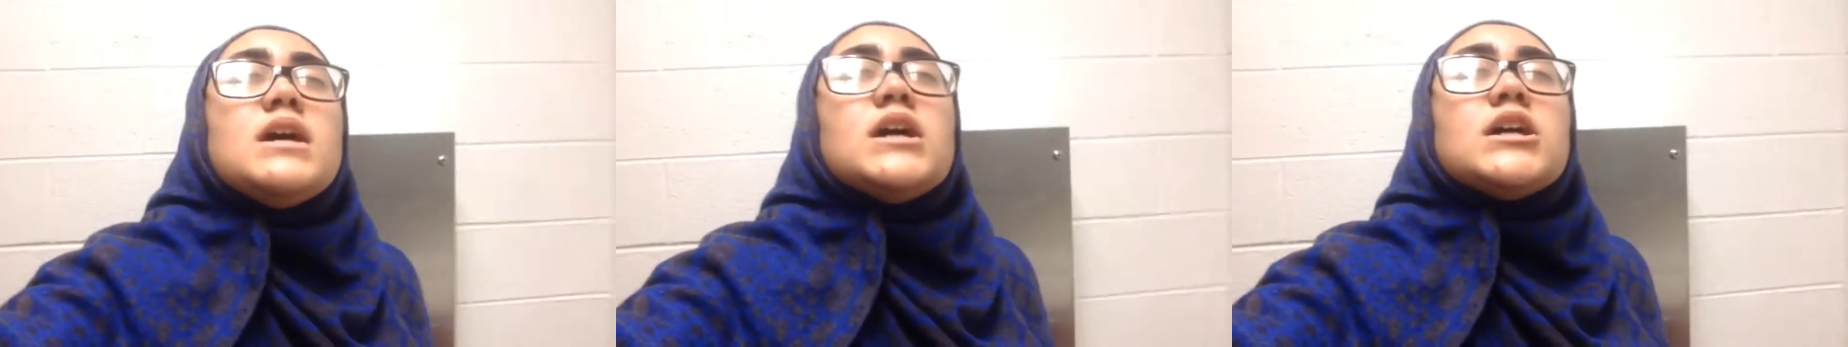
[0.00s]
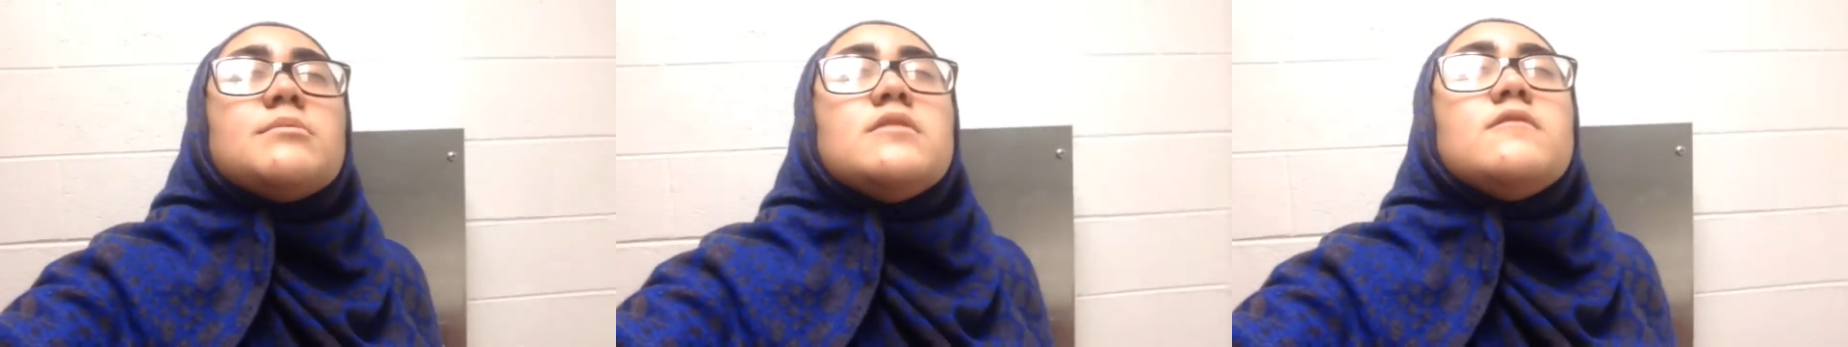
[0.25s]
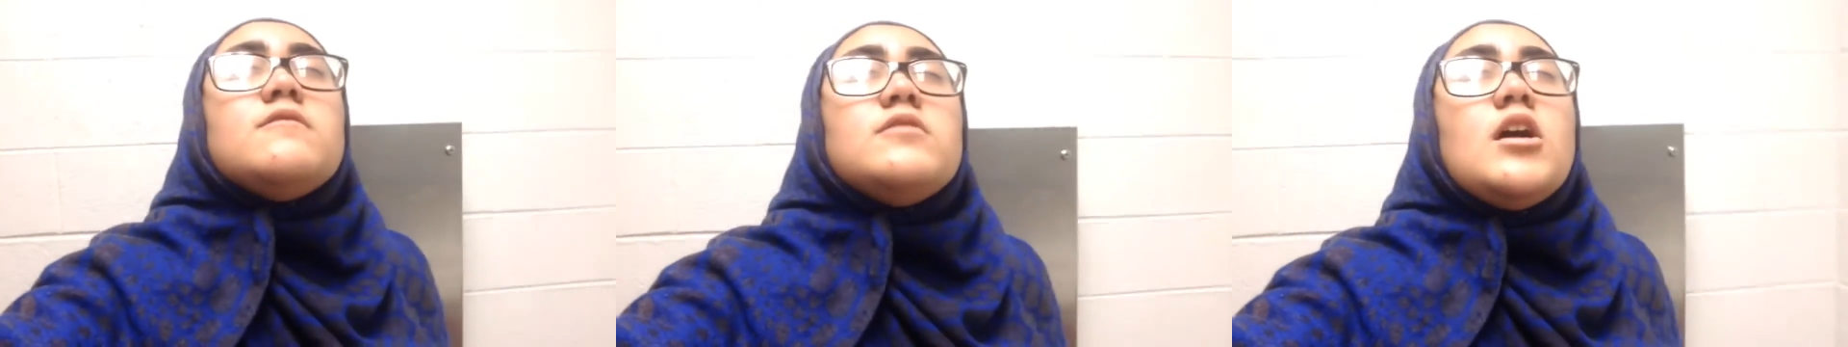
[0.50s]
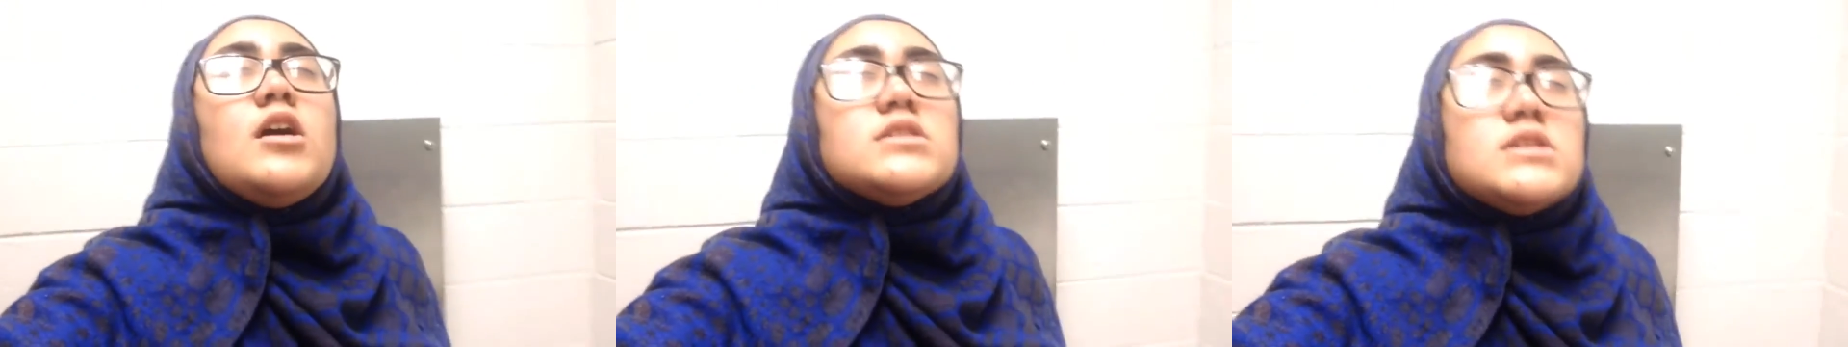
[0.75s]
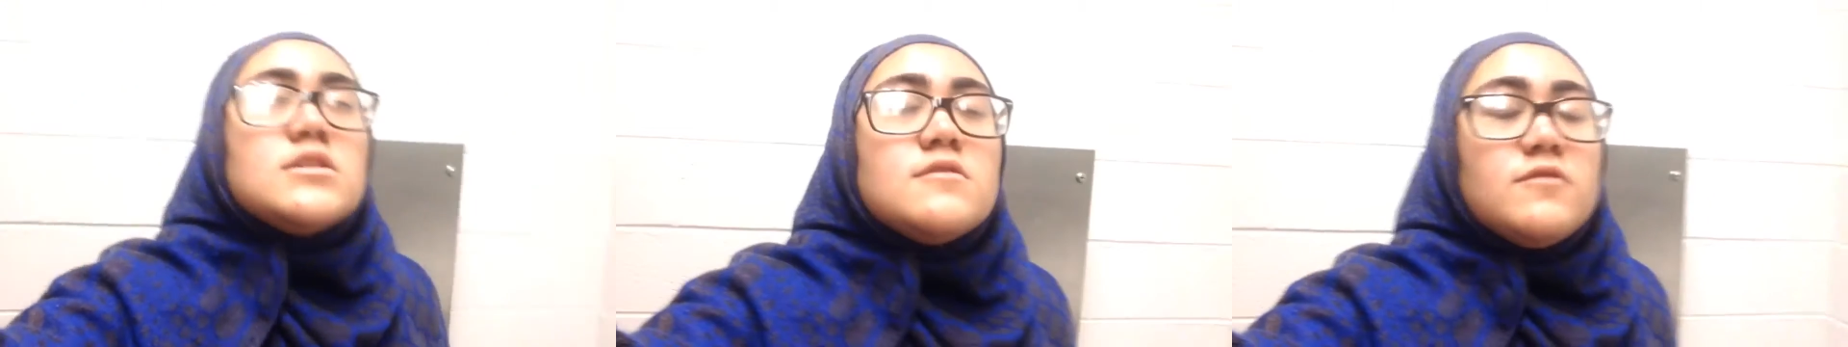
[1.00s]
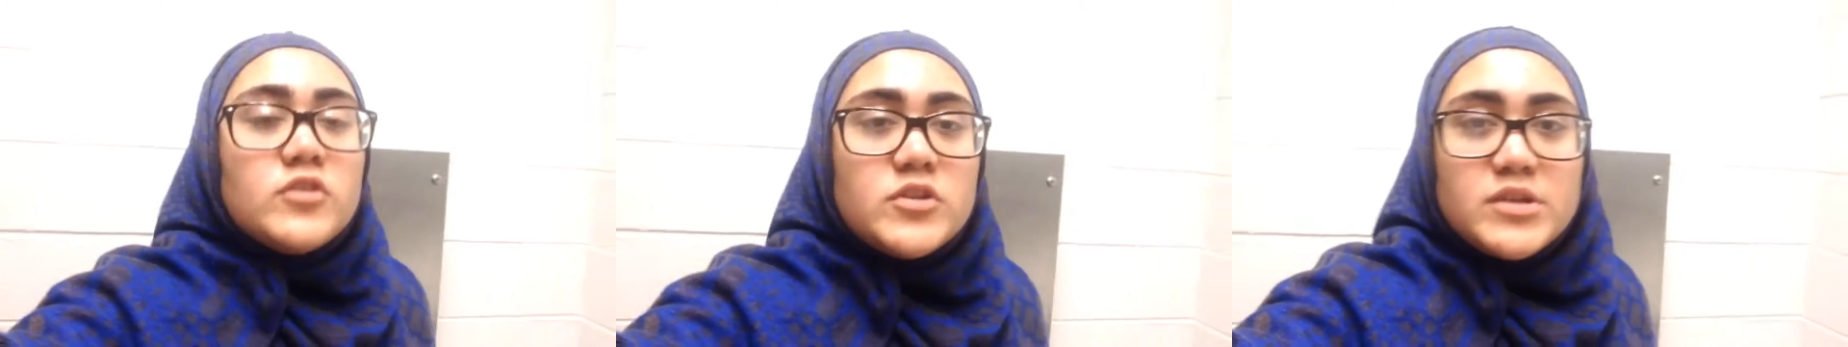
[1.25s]
I'm gonna be vlogging
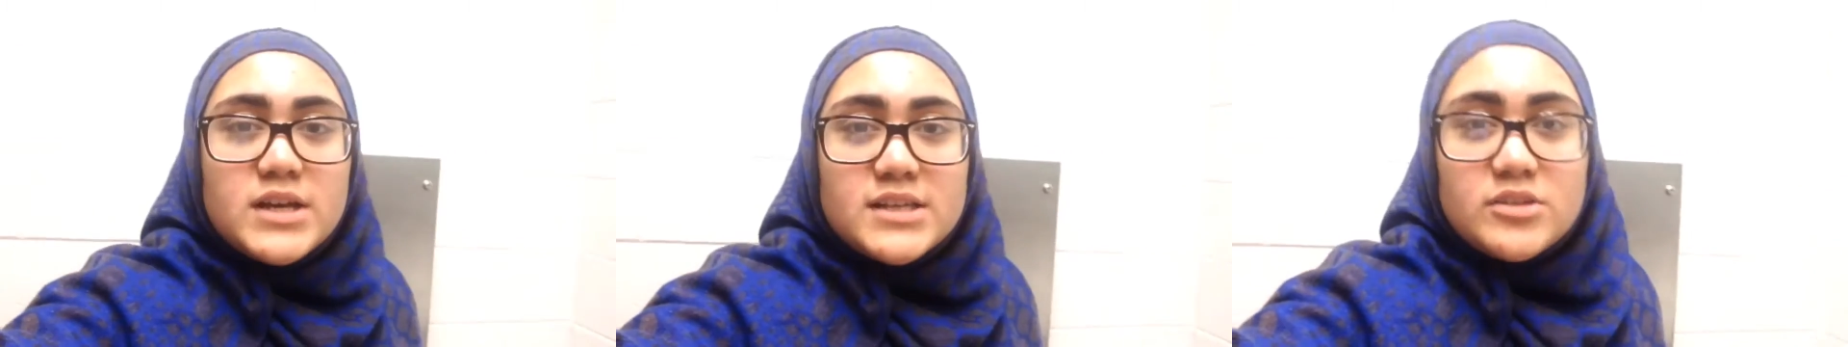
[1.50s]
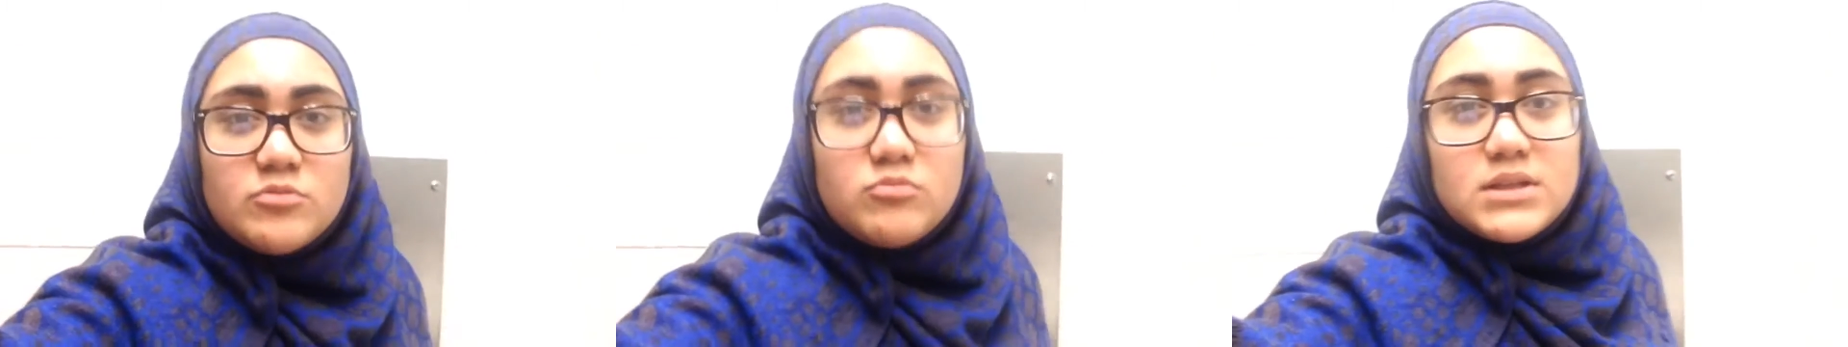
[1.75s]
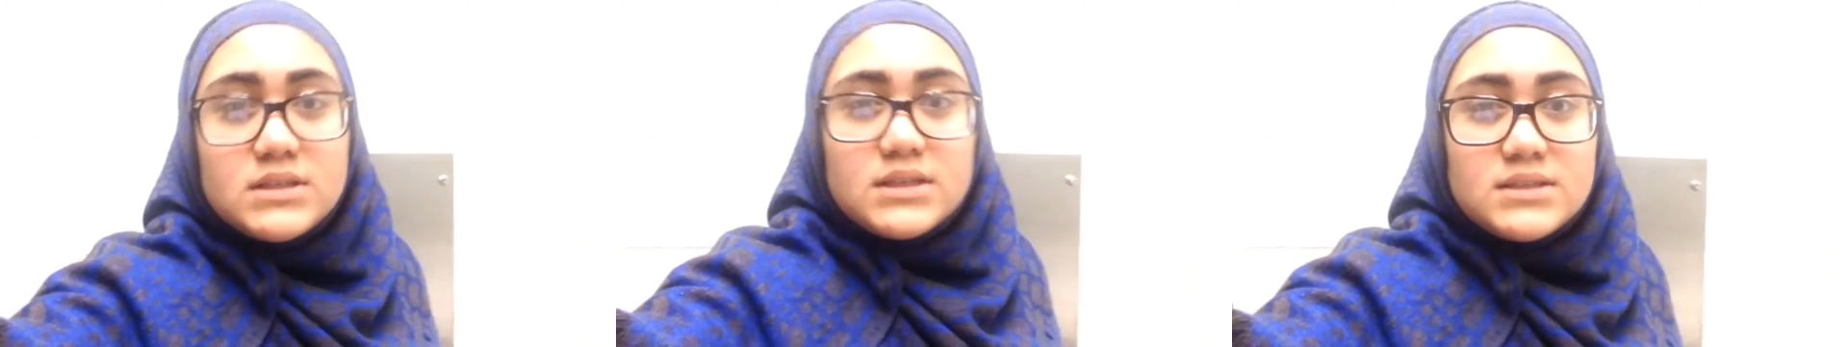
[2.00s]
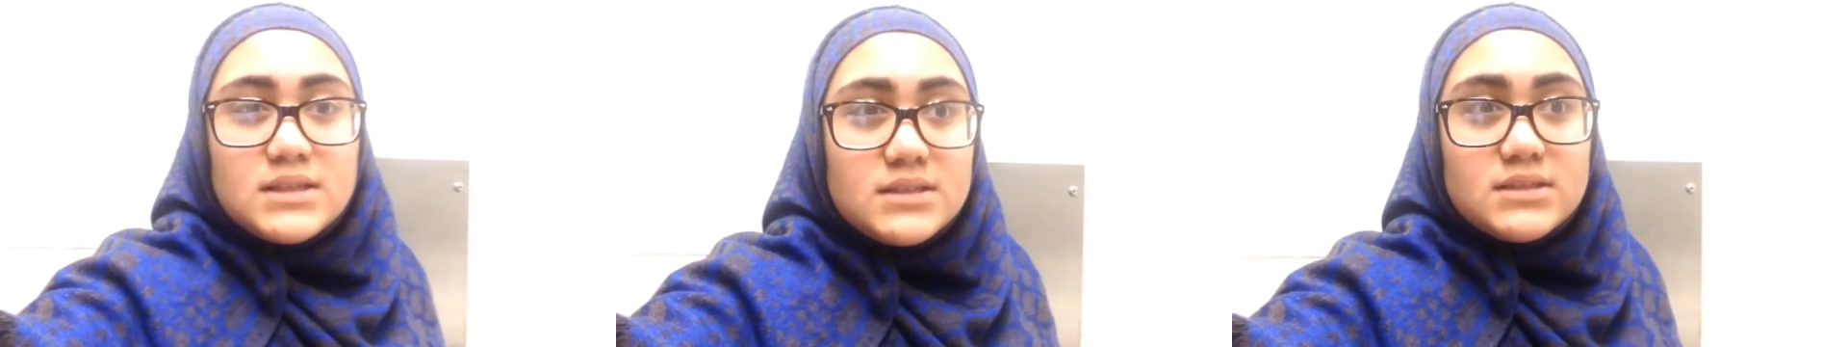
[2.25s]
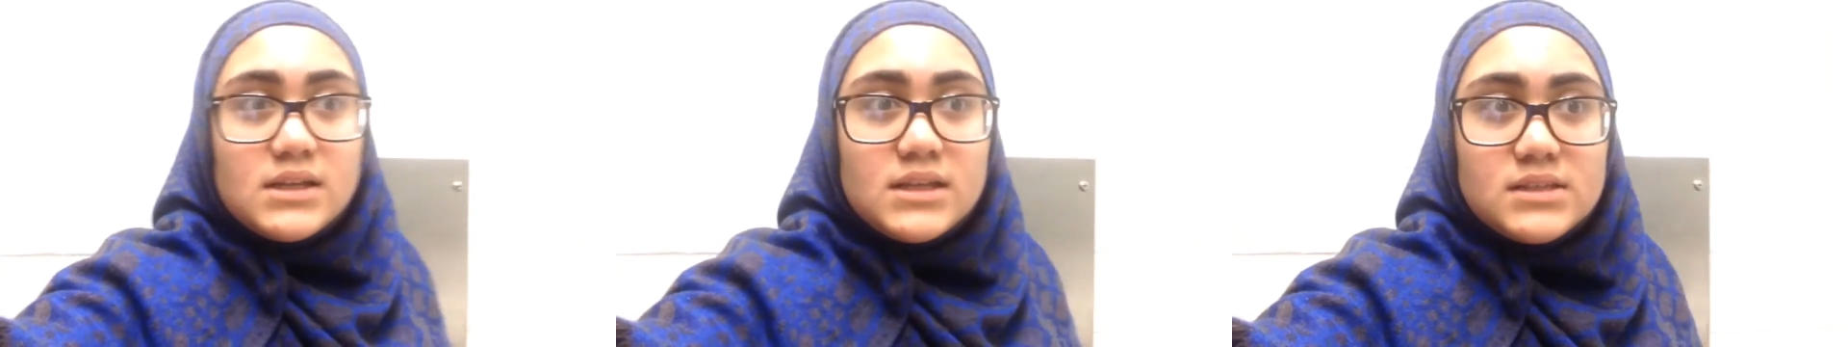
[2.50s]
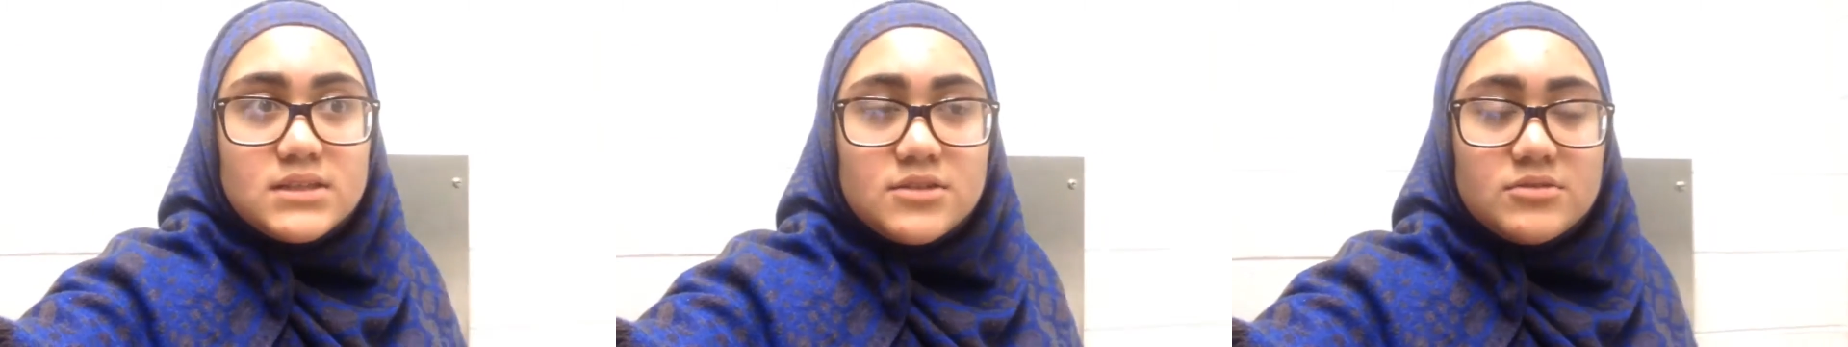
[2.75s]
for you guys on Wednesday since today's
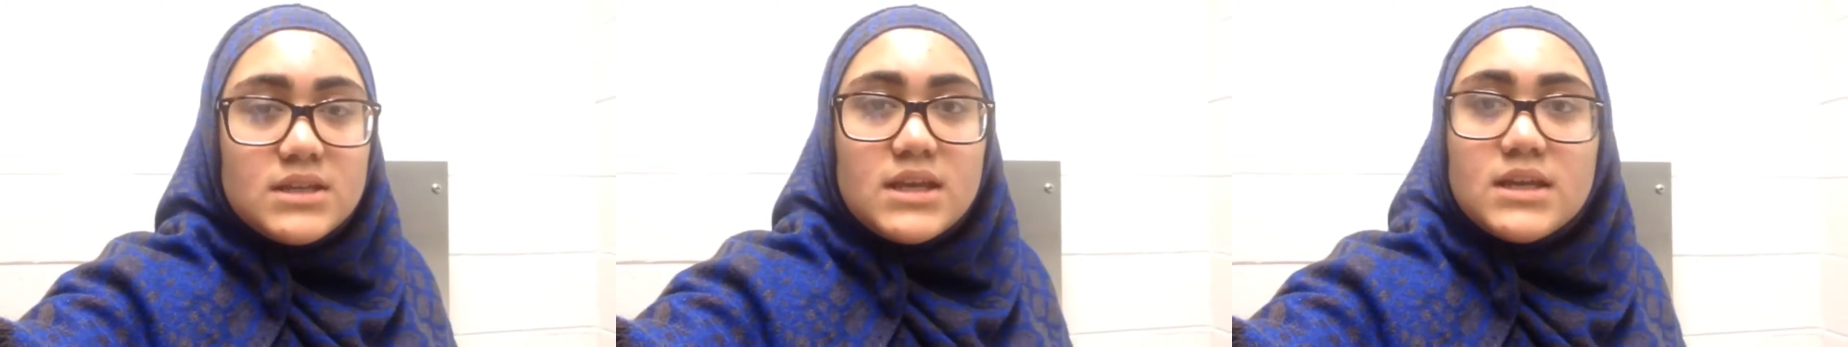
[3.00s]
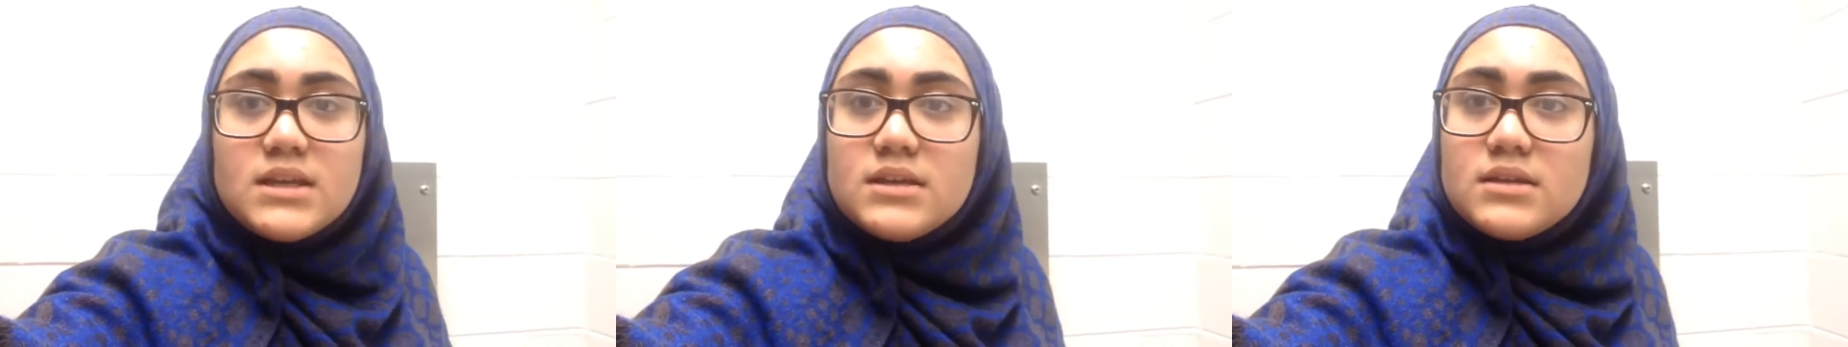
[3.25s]
Tuesday.